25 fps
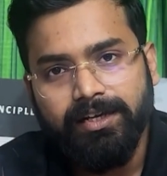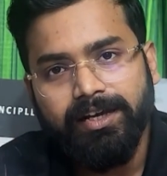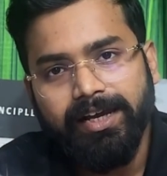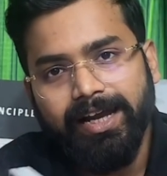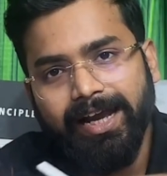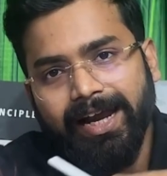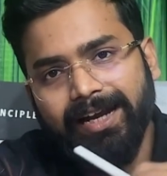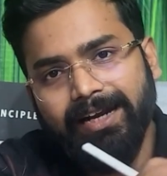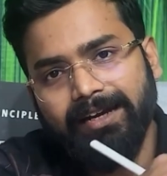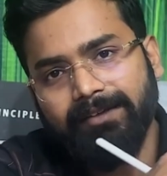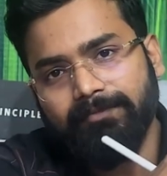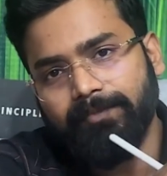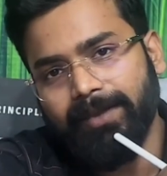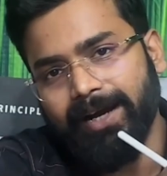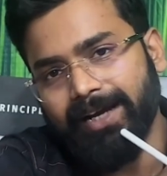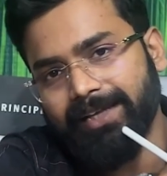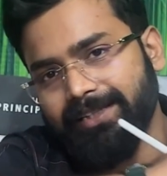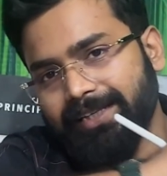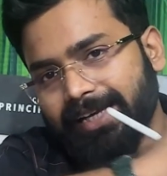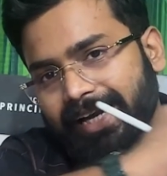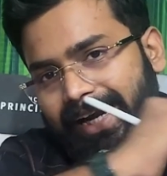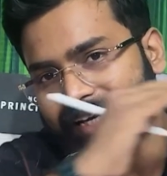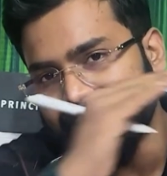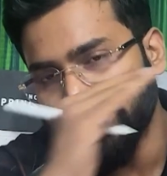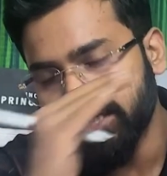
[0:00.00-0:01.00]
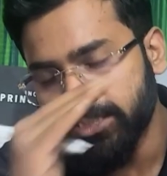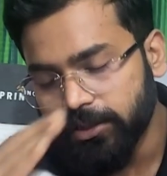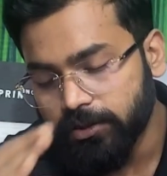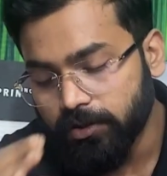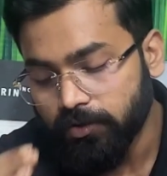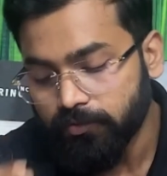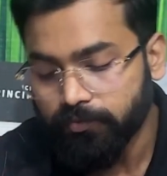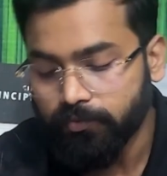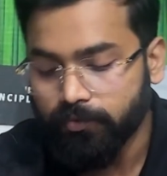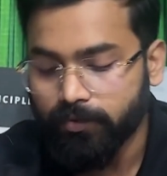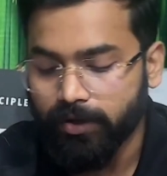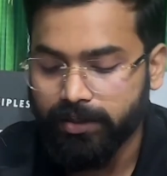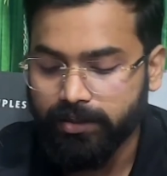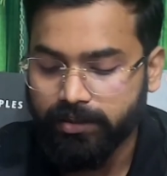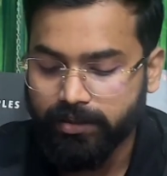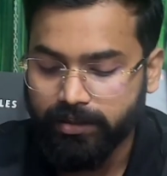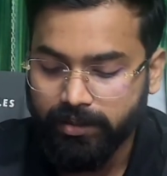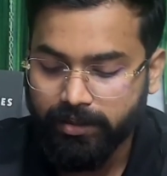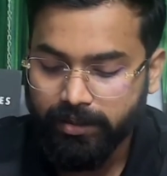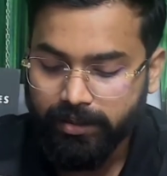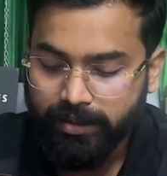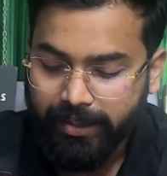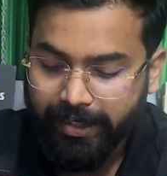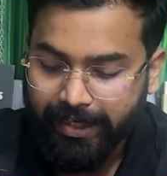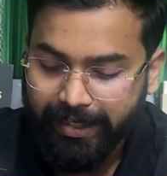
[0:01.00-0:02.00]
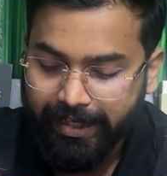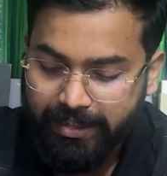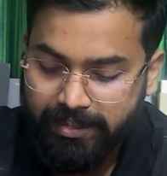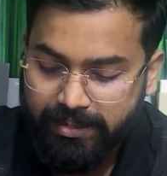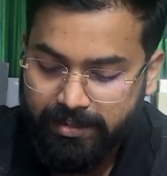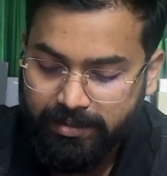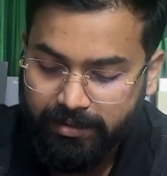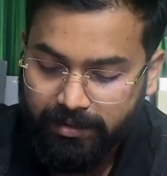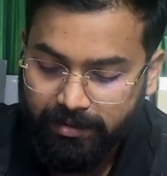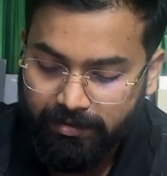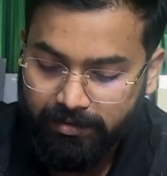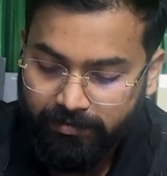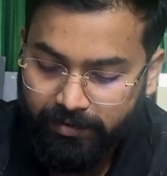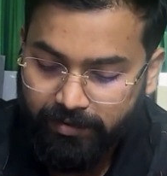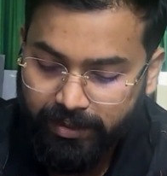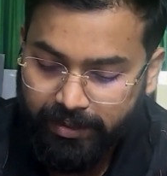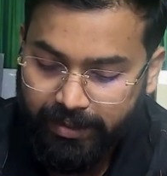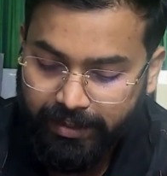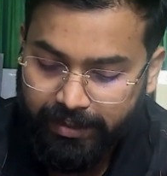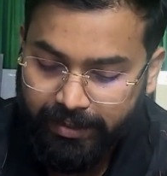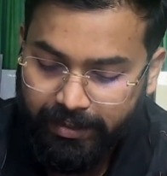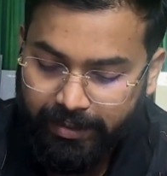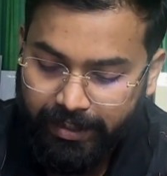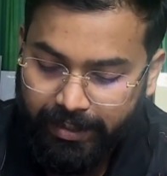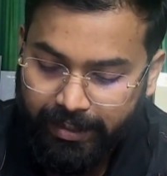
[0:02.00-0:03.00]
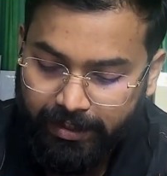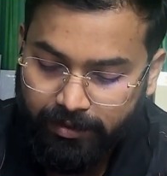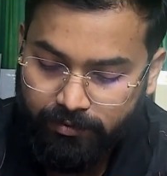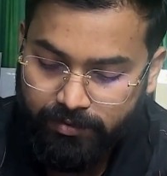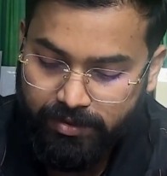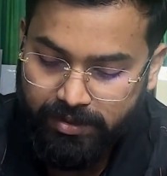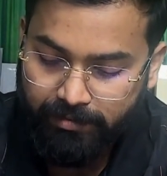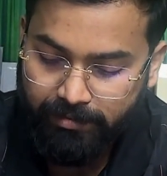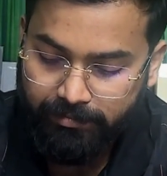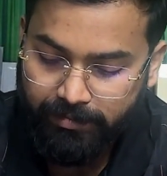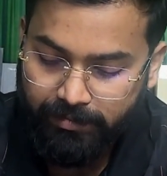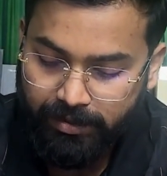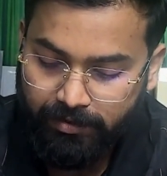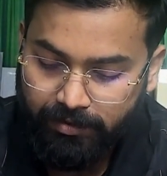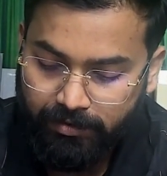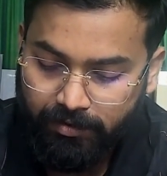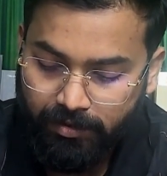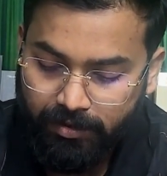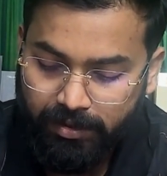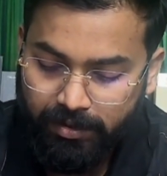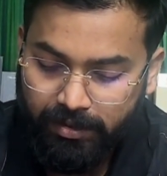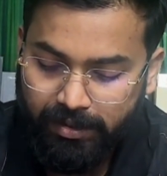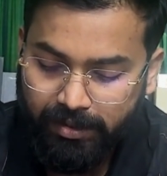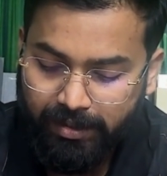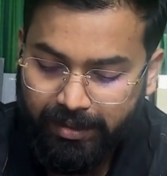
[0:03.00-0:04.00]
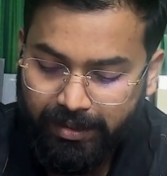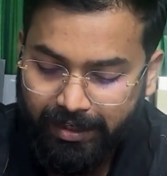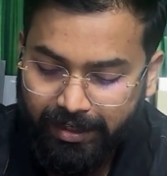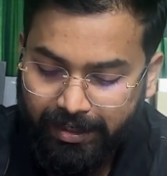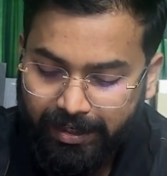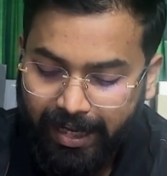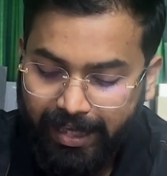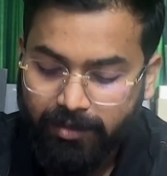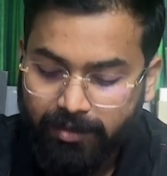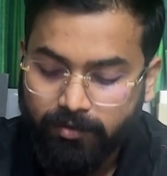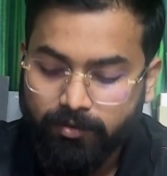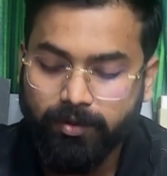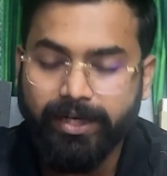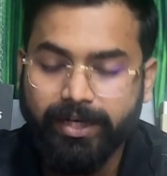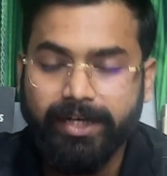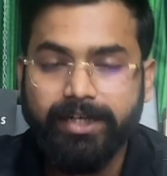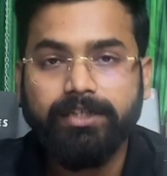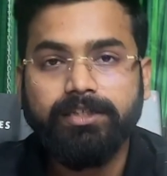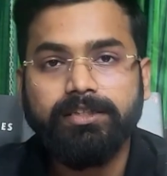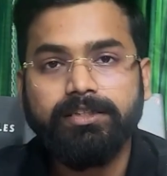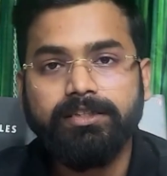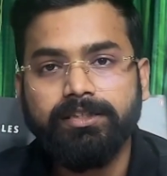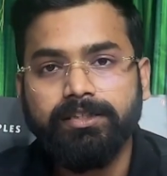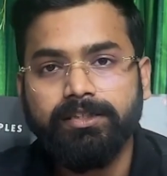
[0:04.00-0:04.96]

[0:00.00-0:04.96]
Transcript: and by the addition of water it is converted into something called glycolate.